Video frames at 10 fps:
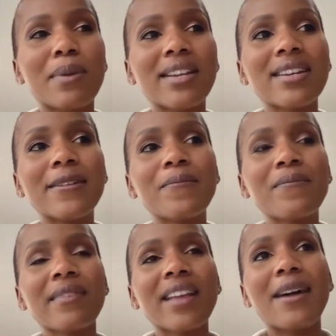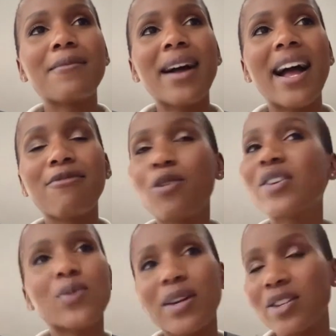But I've
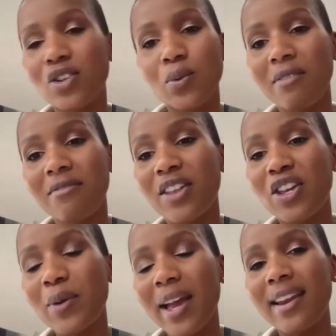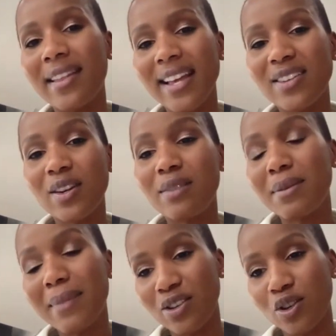always wanted to work for the UN, and that's going to
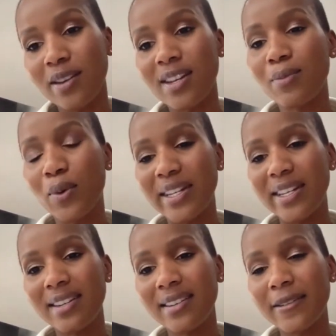be my starting point.